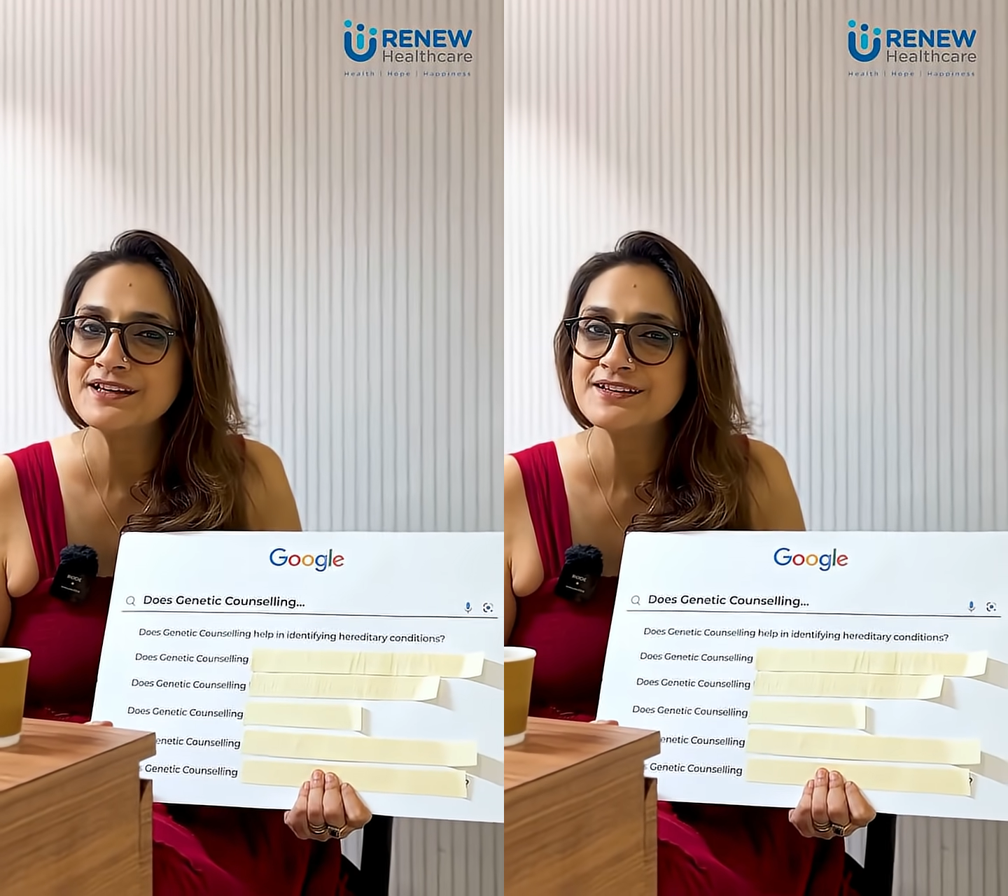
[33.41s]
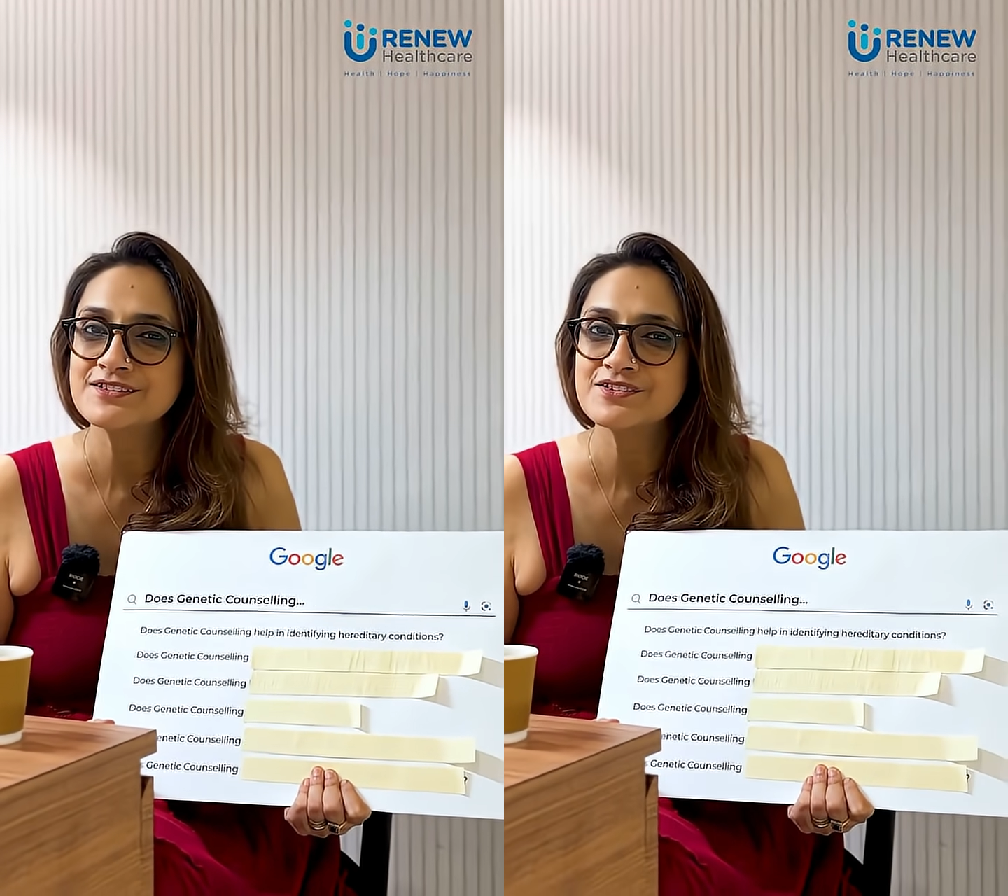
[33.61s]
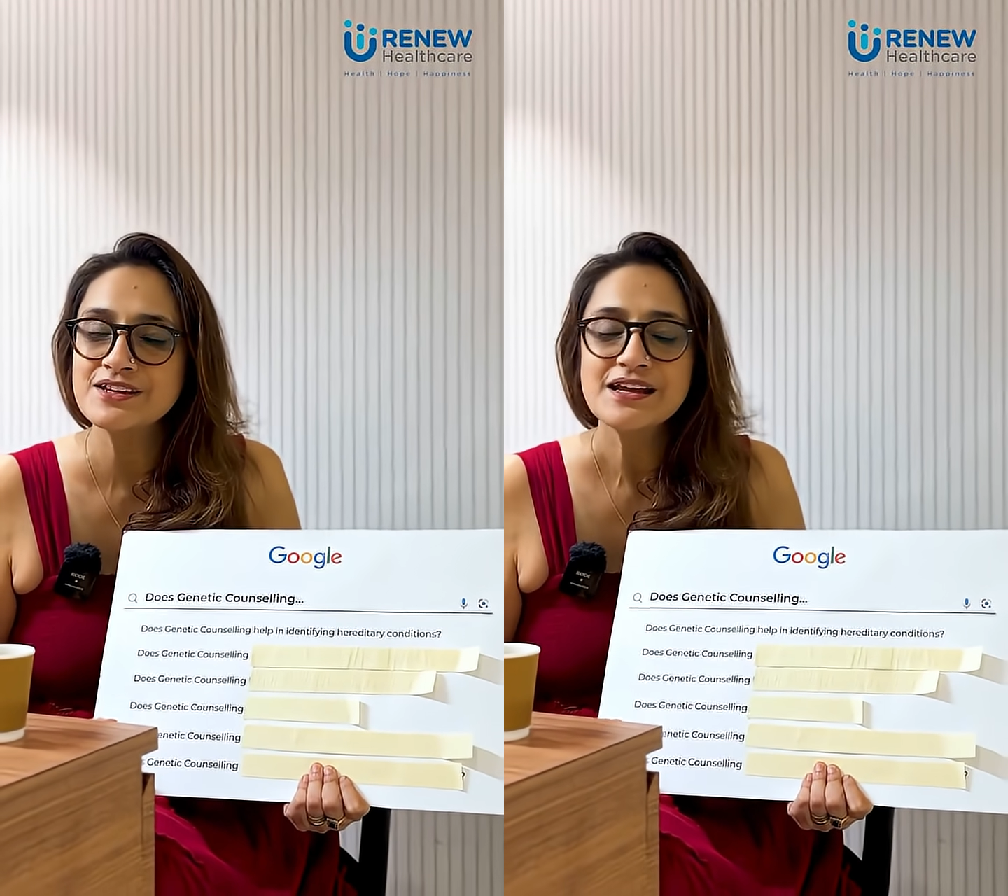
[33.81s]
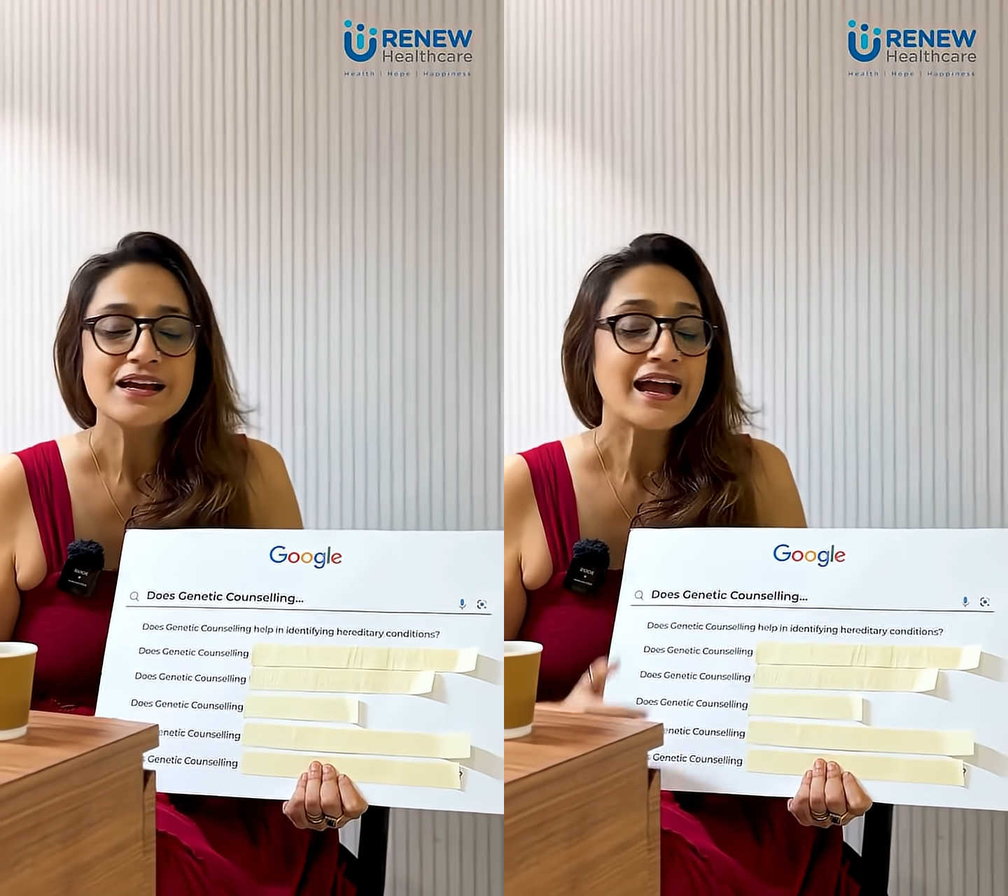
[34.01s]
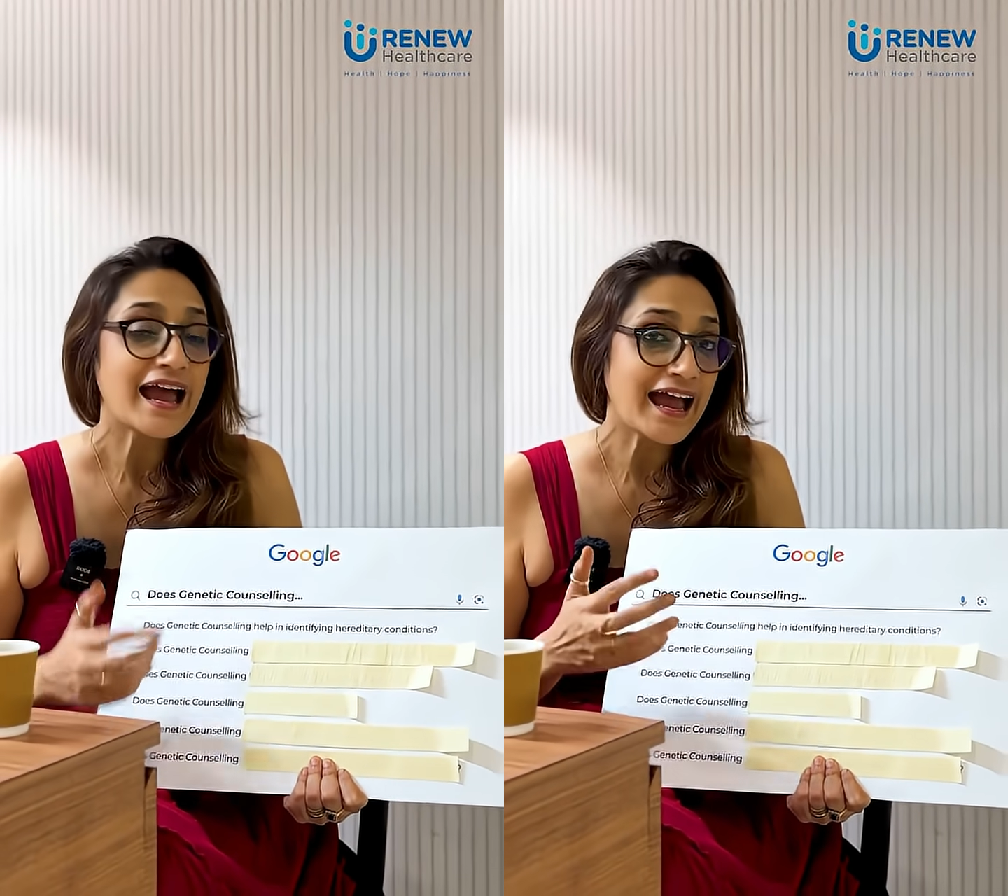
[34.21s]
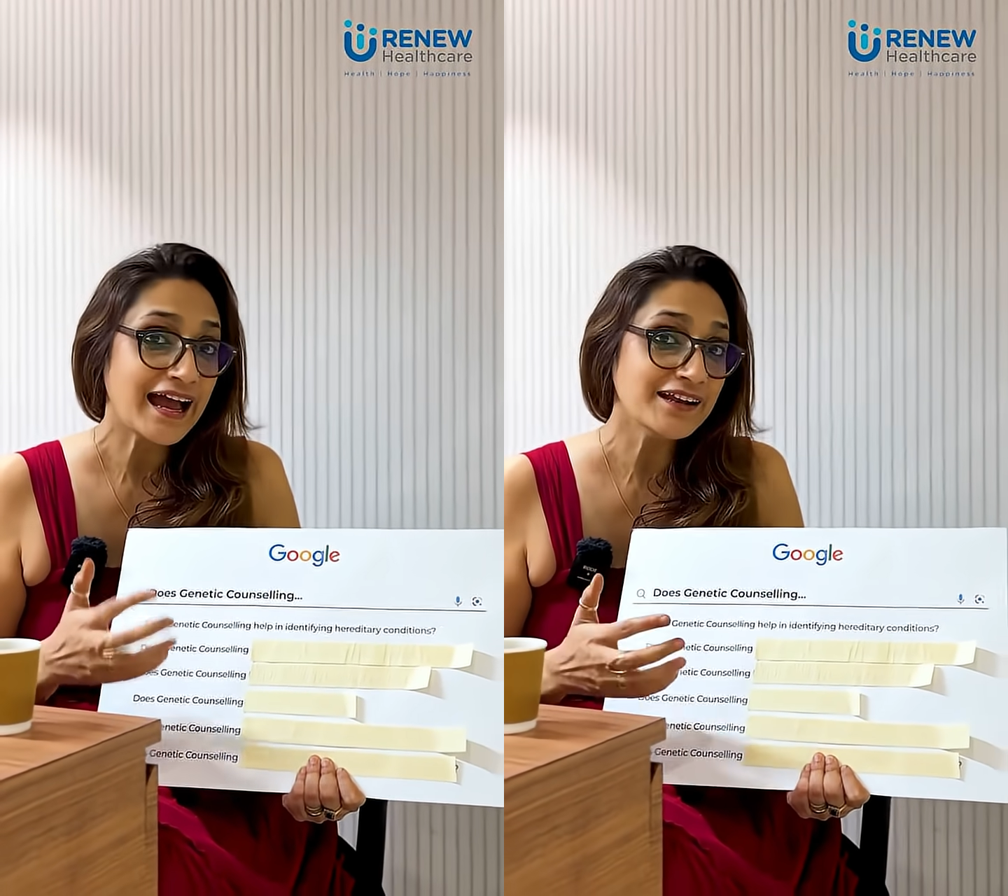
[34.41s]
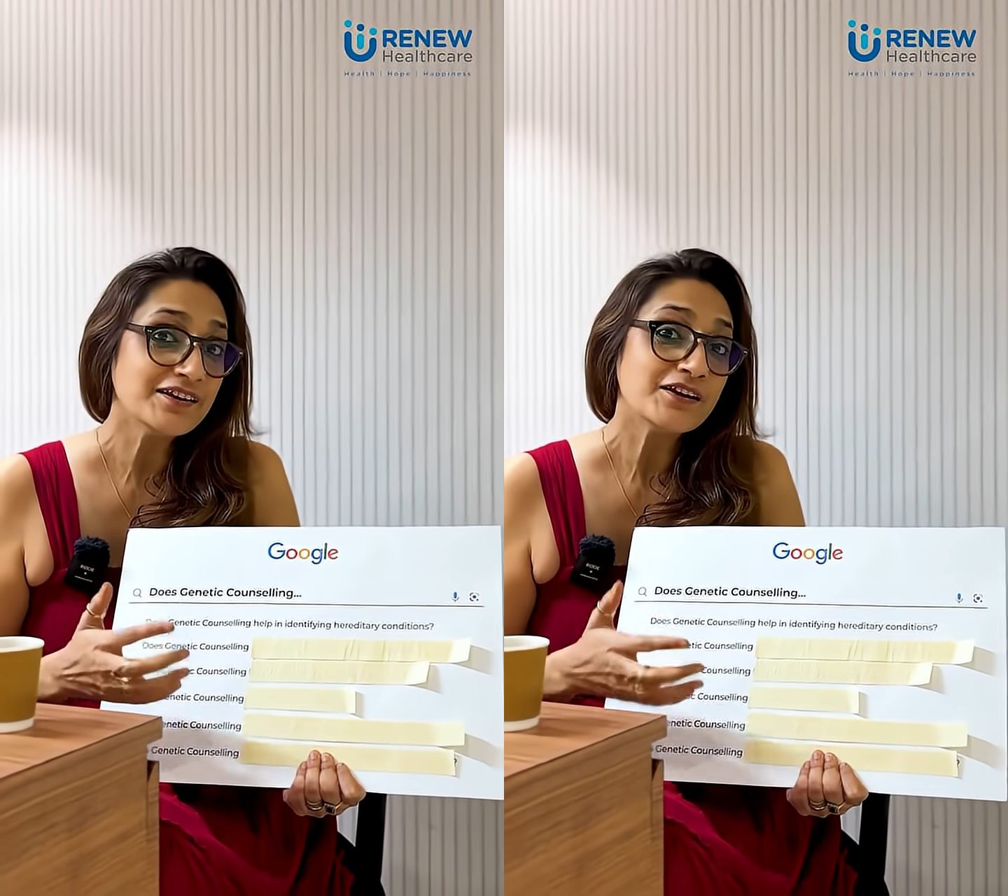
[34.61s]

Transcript: history and